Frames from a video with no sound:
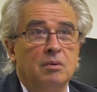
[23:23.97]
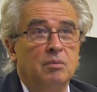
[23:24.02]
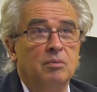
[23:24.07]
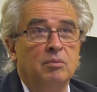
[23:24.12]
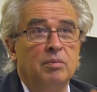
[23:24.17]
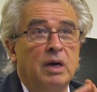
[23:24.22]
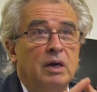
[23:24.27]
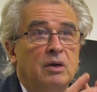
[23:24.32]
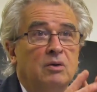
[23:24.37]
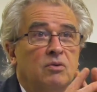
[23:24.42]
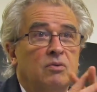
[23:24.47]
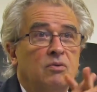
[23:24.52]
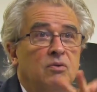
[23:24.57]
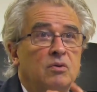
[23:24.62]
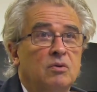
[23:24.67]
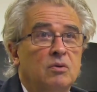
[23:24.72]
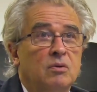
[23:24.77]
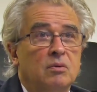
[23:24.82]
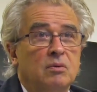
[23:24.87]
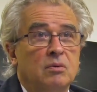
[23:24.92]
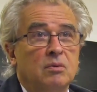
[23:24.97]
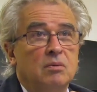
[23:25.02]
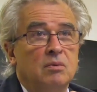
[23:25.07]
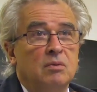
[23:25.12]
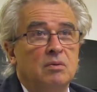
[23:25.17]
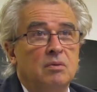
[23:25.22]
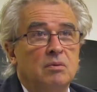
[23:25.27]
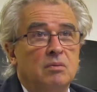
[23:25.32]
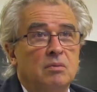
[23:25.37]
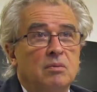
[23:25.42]
back to the
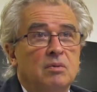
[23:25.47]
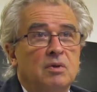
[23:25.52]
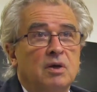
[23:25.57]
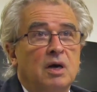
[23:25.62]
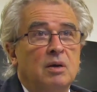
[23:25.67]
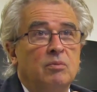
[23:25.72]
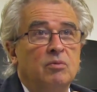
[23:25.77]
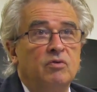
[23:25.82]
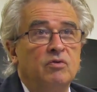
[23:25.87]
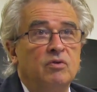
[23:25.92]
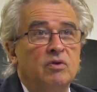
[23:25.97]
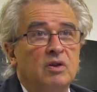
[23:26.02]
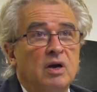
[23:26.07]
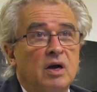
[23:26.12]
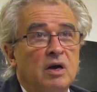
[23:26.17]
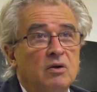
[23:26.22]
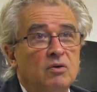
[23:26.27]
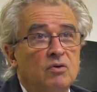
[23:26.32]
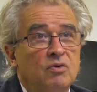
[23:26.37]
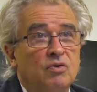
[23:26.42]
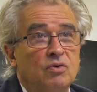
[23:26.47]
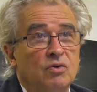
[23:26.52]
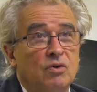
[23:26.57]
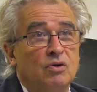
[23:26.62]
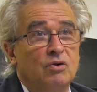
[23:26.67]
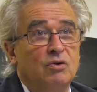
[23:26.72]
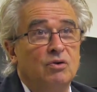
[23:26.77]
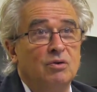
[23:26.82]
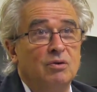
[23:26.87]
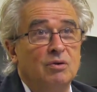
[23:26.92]
time of the
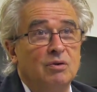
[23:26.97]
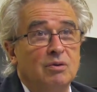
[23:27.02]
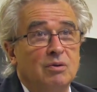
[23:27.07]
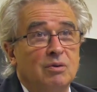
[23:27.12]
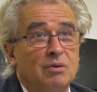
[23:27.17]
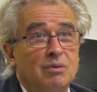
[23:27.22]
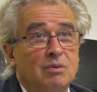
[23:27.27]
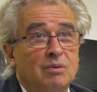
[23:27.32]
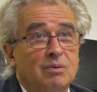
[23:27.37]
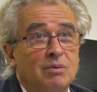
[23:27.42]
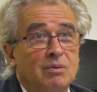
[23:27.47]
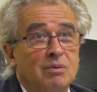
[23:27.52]
dinosaurs, you know.